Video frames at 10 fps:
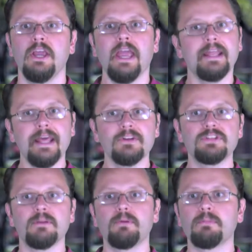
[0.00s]
An
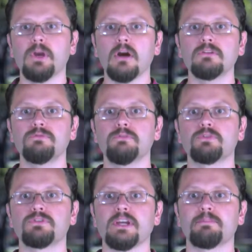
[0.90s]
annotated bibliography, for
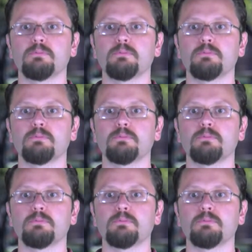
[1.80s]
example,